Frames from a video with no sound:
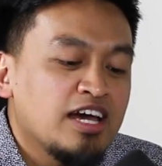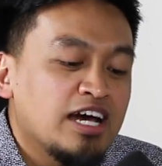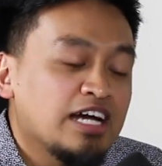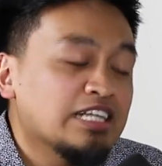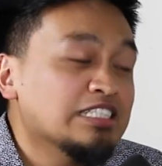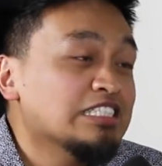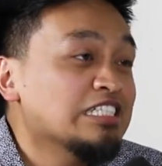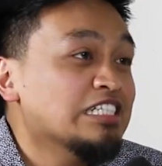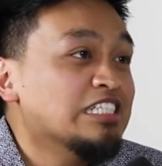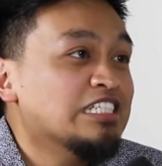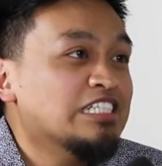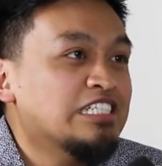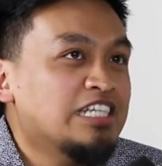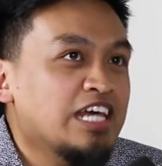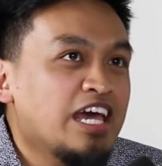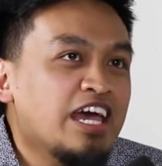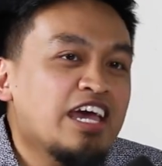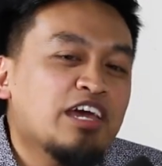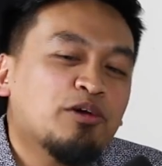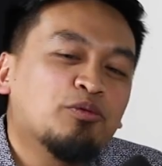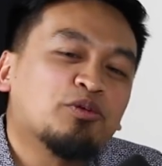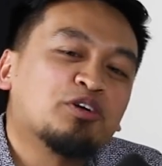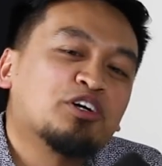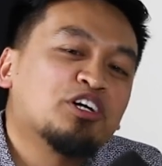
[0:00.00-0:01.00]
And
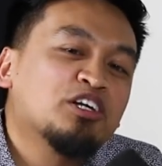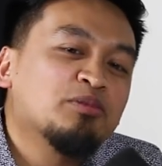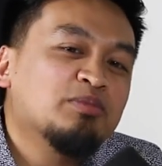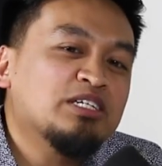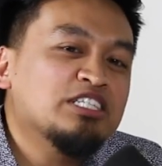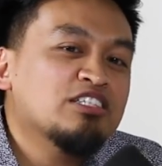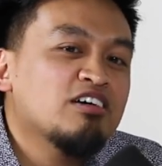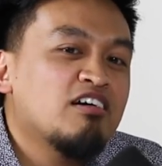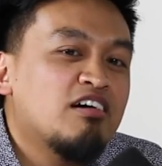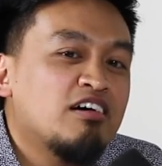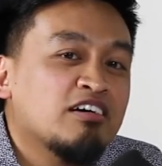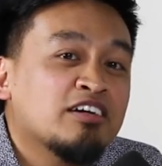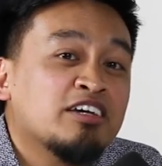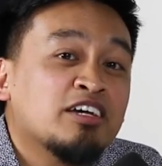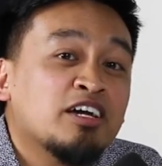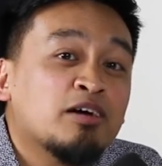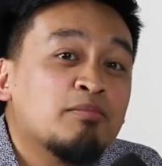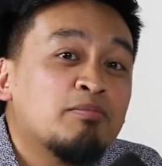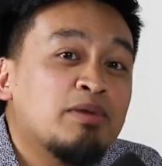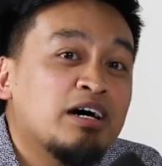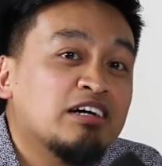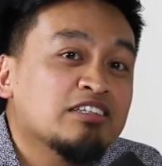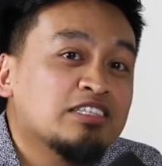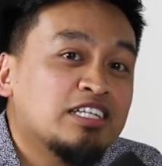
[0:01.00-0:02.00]
today we're going to be talking
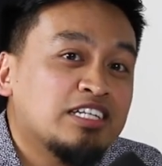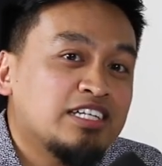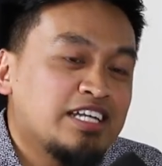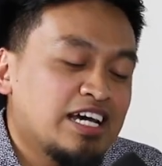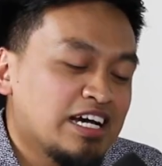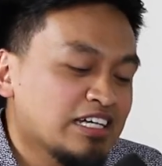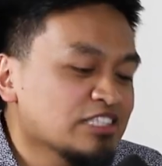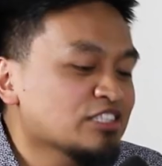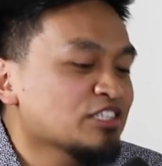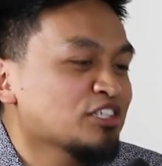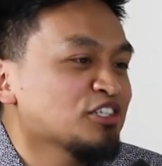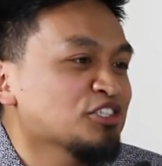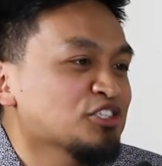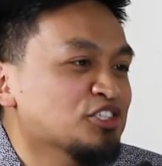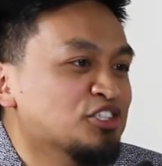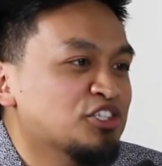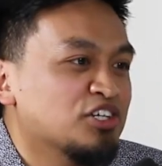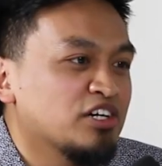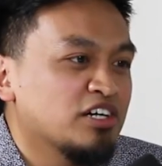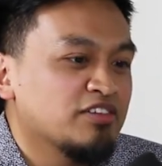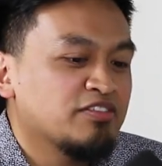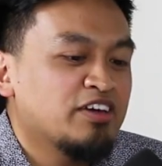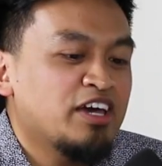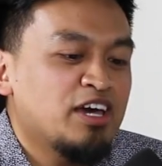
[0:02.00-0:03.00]
about the dance
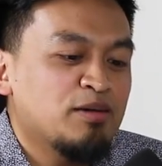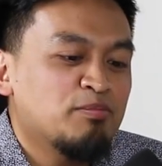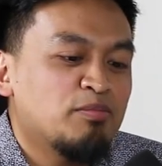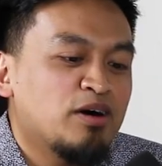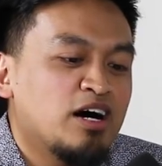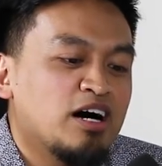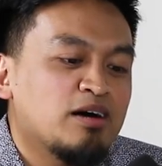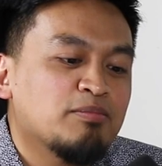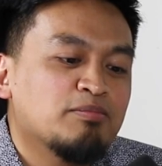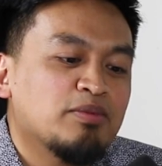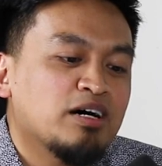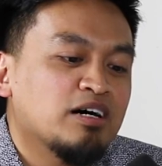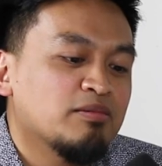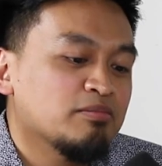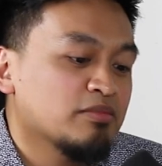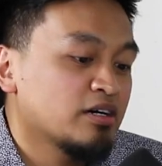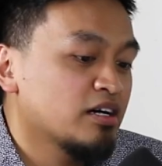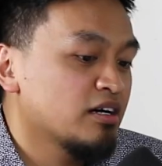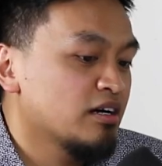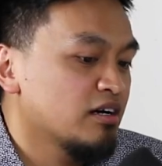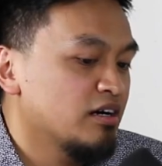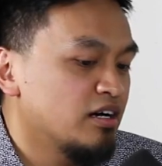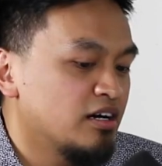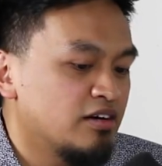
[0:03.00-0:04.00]
culture of K-pop um,
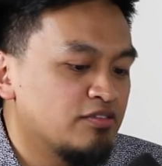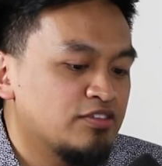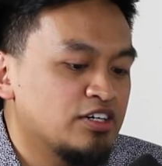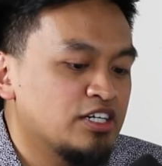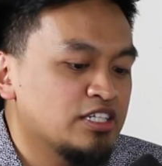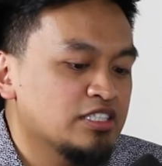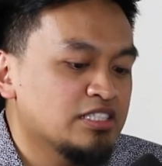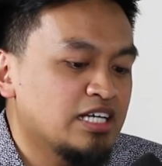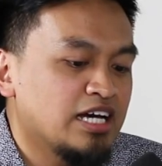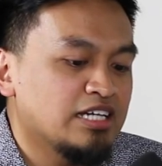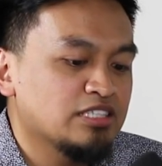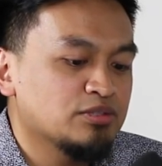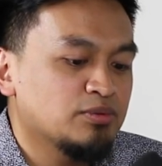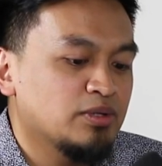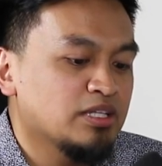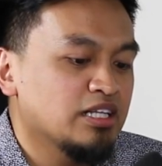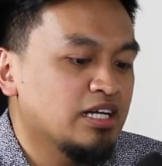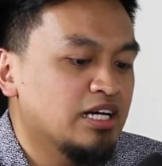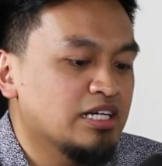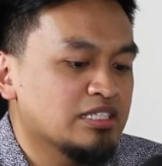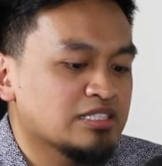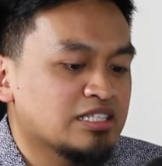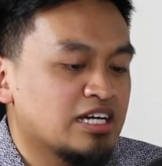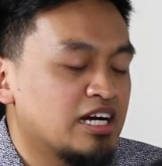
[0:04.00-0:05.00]
covers, as well
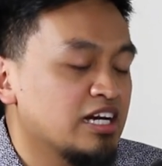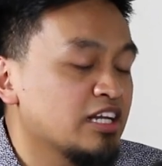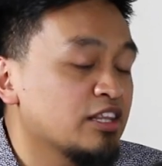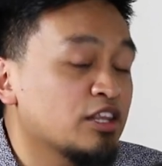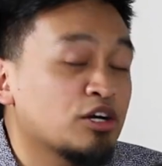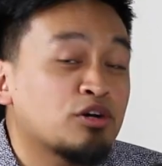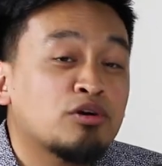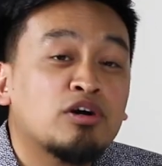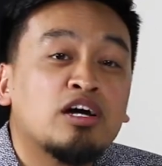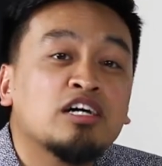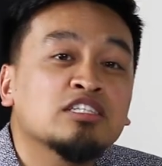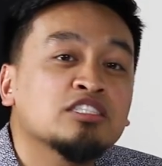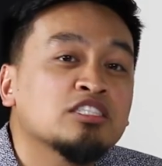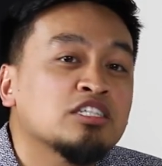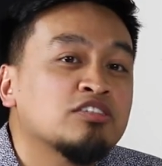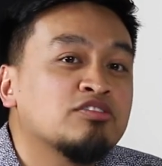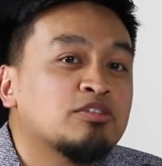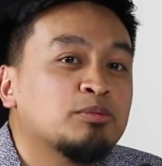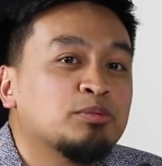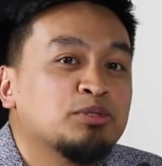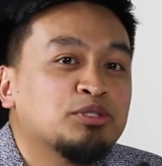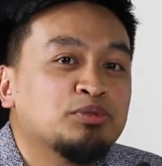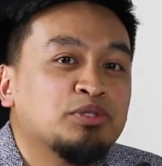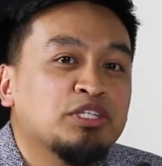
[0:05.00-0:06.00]
as kind of the
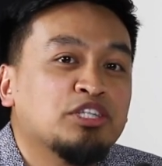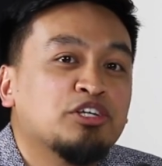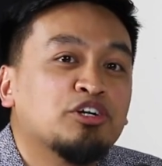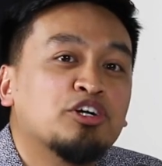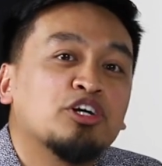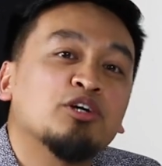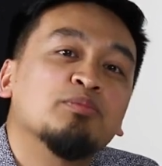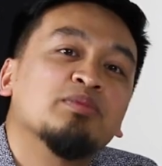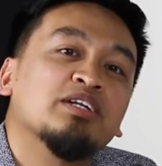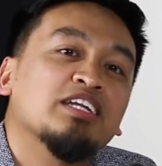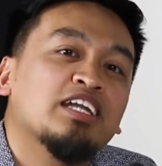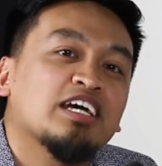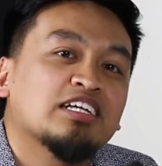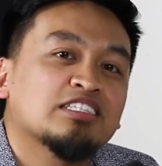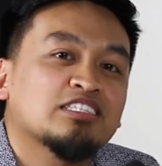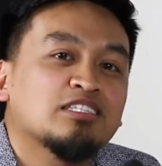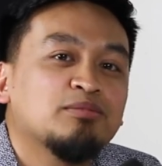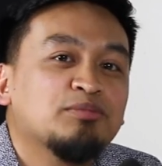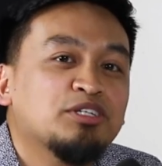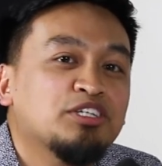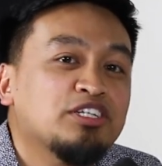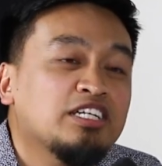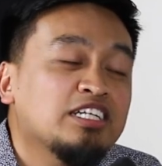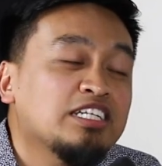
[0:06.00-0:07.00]
crossover between the urban dance
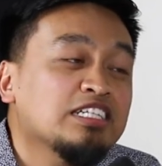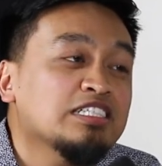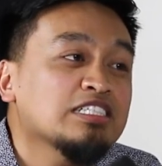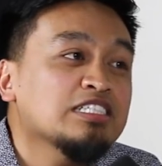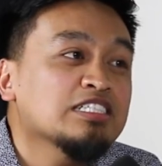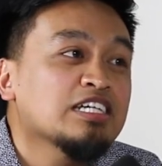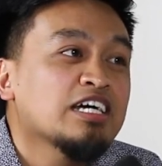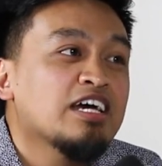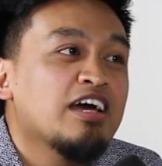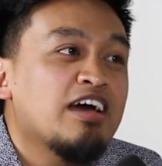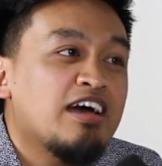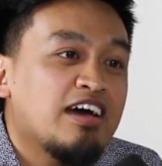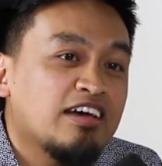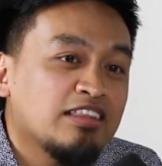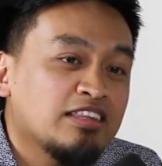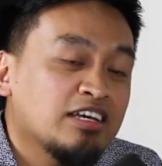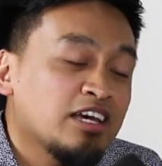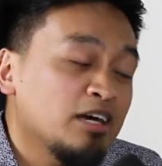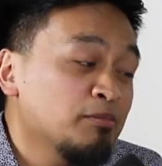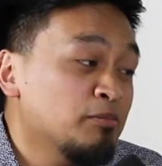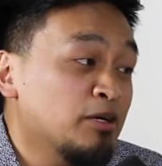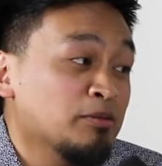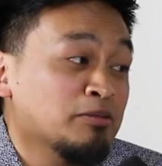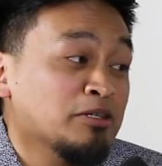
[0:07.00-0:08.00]
community and the
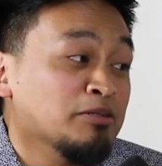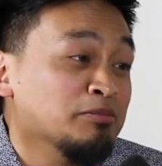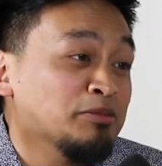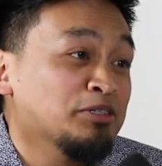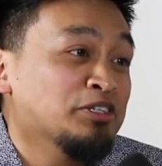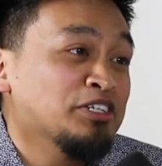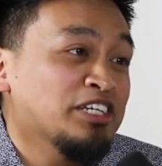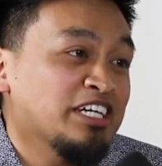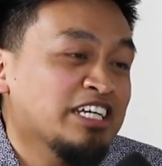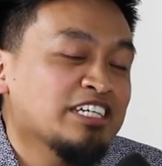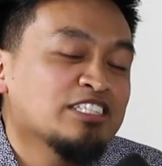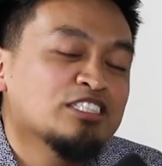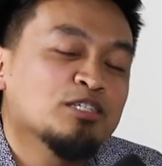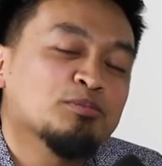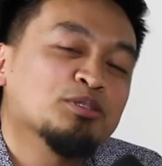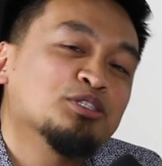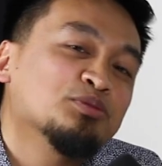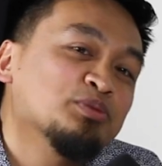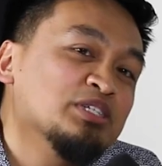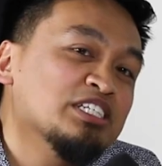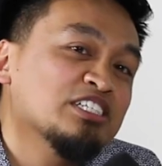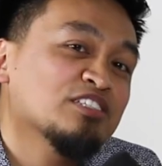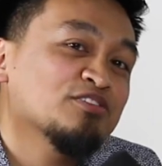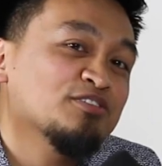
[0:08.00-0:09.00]
K-pop community. So
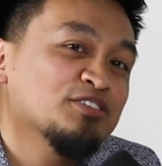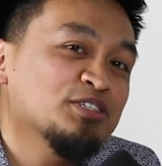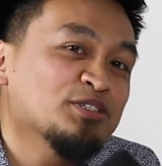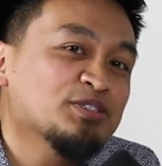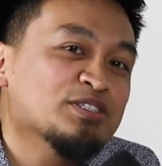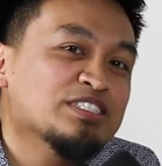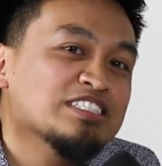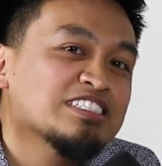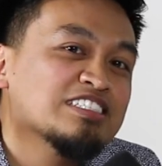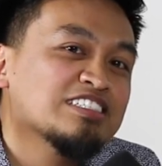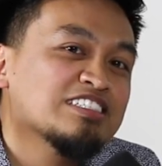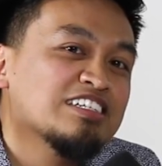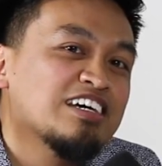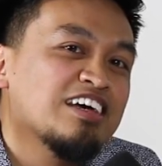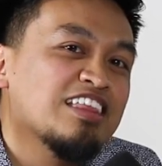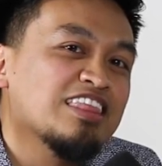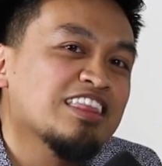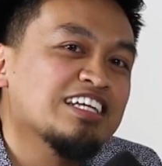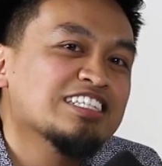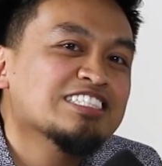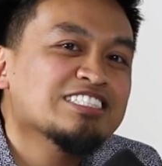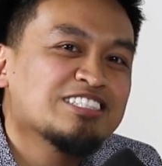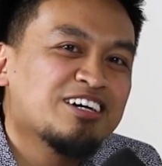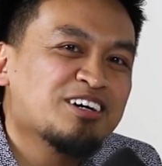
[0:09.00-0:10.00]
Between Us Foos,
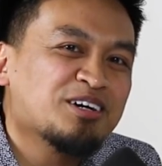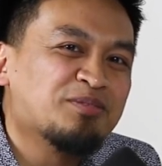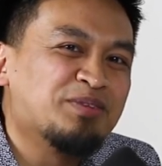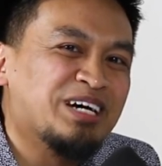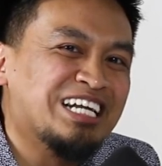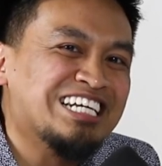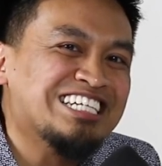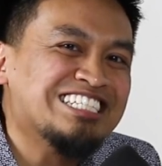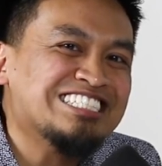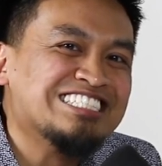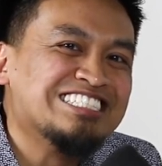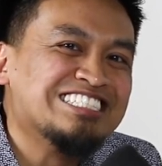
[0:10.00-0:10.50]
let's talk about it.